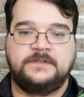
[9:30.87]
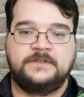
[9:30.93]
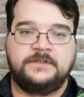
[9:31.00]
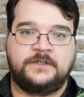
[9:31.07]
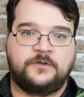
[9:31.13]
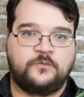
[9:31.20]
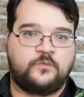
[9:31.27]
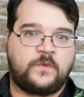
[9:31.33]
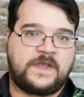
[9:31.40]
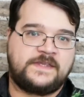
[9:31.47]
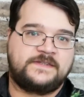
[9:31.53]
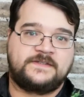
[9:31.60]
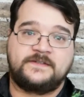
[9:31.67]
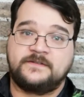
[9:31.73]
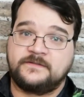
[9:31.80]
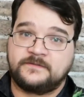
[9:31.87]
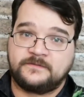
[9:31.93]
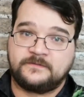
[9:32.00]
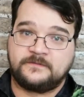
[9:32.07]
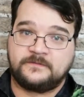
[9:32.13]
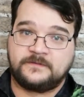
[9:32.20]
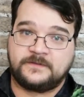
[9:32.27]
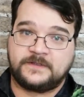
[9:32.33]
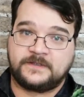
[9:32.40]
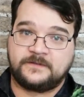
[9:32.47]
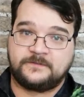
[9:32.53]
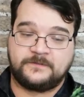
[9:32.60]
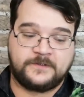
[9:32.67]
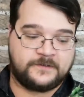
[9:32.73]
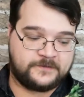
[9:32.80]
waste
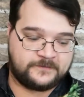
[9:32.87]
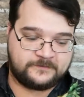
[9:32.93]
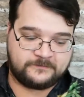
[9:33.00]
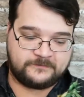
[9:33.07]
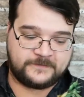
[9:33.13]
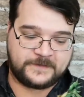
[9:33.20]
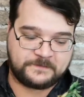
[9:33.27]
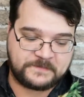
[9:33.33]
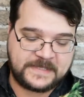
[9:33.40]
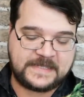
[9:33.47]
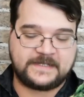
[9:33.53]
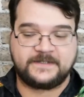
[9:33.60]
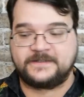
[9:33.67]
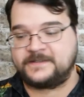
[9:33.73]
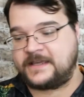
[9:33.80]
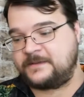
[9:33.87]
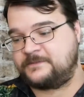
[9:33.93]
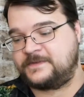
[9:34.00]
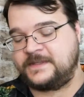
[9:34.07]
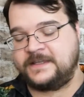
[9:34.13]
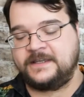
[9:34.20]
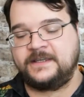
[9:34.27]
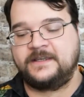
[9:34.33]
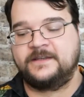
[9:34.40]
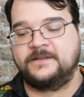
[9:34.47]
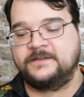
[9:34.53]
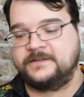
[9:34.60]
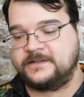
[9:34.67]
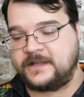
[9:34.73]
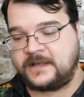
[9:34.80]
the meat type thing
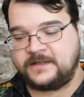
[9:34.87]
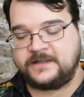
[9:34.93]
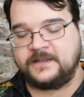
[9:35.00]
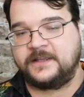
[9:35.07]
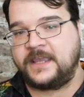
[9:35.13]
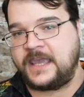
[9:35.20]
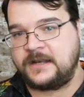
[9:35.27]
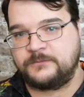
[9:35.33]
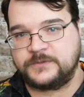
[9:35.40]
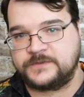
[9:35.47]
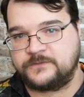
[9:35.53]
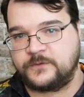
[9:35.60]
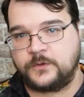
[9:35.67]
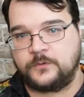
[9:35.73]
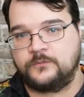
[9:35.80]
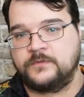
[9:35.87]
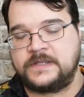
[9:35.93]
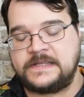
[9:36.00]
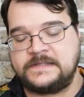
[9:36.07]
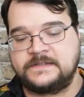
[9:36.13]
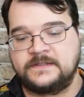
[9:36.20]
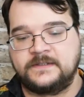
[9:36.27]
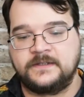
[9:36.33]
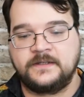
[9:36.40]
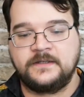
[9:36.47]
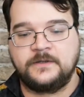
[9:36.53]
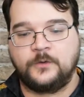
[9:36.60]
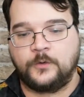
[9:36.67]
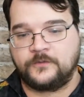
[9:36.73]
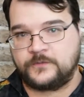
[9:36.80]
and killing animals for no reason
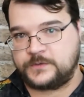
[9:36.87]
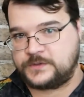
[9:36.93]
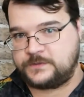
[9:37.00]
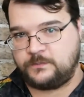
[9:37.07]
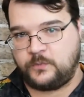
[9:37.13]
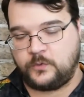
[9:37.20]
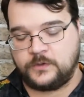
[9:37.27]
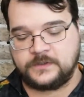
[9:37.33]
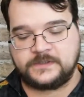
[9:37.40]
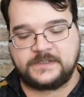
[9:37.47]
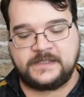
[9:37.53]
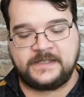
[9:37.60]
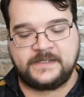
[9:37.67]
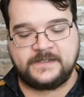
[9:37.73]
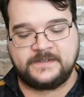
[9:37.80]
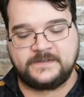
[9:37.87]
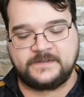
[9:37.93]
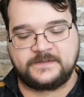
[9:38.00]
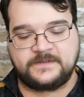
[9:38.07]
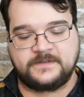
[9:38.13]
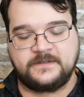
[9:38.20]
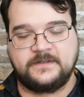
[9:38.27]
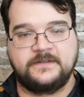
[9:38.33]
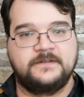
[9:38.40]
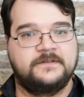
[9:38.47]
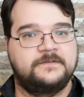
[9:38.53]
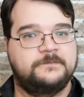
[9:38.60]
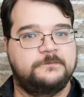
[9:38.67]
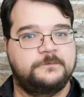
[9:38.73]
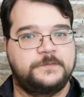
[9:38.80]
or for sport is,
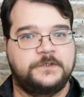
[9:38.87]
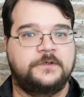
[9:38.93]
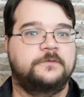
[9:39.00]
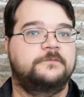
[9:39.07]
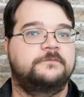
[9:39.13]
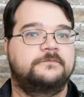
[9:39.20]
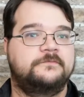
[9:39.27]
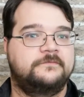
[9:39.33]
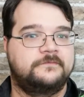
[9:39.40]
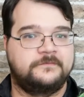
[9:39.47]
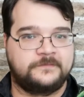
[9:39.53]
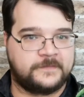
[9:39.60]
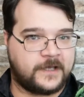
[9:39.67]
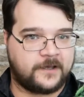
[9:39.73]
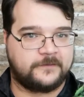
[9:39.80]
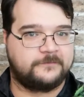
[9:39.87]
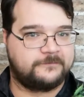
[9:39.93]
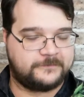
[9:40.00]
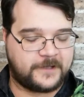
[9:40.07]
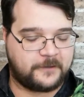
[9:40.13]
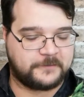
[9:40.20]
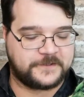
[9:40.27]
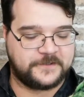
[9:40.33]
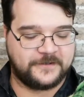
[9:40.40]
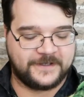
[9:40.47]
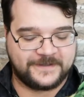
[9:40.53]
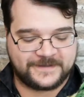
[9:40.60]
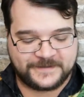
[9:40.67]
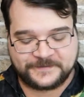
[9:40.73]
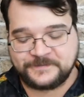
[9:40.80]
not what you're
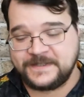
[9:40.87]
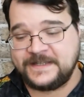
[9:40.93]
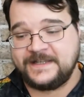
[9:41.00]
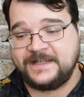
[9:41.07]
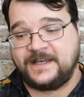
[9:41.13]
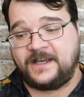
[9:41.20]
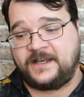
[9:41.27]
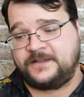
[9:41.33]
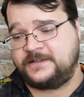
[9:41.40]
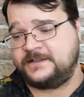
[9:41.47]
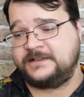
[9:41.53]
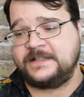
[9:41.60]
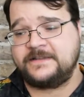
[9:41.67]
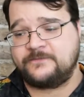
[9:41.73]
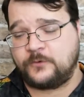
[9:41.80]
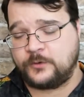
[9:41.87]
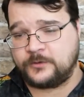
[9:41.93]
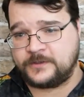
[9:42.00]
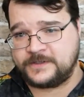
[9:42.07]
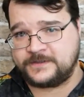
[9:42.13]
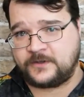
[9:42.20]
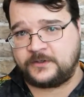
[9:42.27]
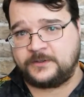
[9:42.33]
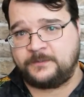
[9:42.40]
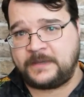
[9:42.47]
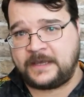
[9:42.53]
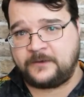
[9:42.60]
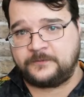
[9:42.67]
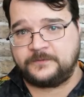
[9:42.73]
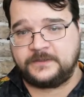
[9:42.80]
into. The Leaf Order is all
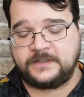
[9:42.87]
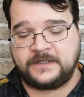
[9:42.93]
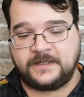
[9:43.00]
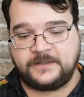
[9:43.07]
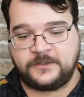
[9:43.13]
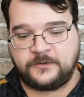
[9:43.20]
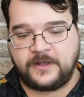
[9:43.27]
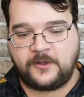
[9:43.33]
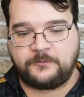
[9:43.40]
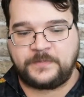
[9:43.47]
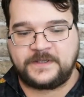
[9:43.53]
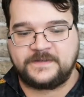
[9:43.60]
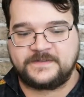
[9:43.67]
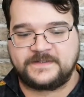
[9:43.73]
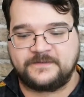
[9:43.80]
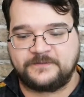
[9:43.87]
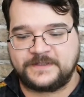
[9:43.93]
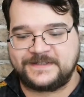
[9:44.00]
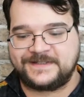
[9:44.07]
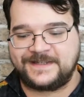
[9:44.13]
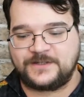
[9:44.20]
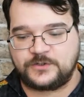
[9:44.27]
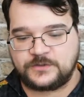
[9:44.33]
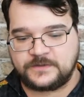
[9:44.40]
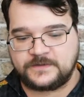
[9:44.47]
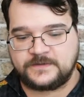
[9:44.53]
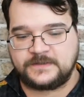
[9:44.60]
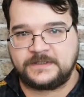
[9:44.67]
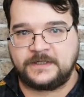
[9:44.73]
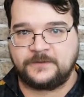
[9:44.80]
about, helping
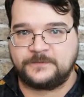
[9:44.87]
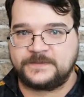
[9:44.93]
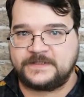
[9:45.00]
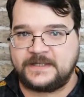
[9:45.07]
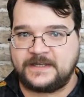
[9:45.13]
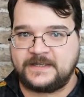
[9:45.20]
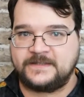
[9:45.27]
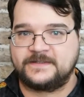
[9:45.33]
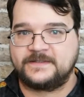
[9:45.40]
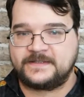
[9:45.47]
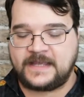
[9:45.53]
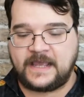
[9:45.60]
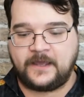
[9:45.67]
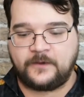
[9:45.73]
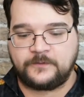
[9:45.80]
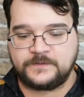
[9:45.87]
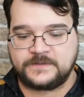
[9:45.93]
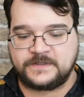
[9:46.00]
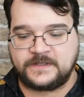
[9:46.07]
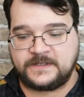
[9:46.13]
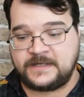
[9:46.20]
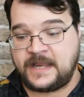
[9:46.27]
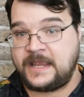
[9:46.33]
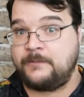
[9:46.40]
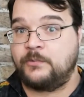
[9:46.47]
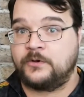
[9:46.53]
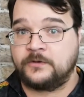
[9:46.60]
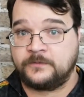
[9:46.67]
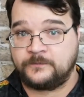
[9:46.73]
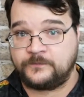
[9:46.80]
civilizations, cities and towns that
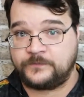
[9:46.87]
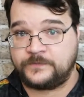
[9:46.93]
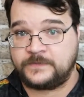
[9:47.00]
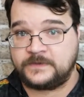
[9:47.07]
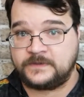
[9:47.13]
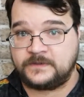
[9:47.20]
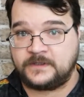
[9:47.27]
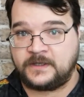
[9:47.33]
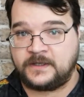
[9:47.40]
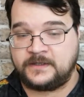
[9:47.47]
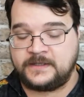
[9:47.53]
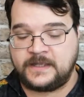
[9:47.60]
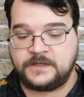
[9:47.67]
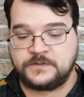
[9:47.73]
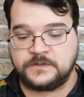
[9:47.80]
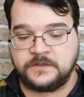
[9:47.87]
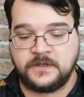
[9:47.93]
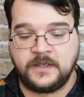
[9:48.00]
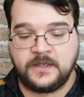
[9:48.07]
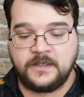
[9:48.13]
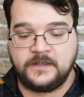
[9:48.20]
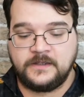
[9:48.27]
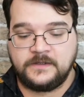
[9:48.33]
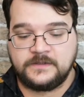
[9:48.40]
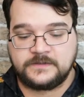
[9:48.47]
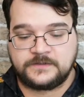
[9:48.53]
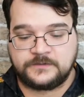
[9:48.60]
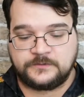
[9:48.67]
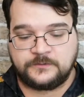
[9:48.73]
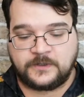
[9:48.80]
neighbor nature,
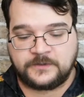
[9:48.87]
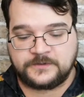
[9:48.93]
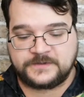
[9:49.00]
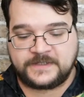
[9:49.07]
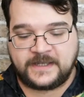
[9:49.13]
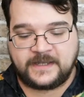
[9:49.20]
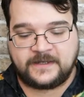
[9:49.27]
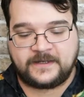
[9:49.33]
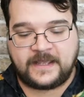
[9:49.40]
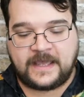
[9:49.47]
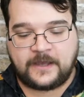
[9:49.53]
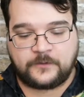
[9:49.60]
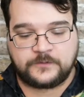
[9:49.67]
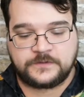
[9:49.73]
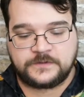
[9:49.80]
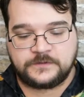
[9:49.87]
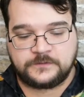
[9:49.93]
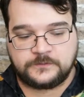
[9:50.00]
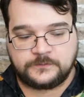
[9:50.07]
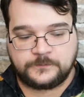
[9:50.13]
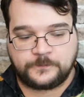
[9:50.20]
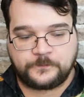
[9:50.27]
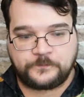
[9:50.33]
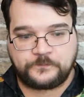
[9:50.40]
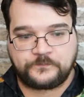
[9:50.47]
to understand how to,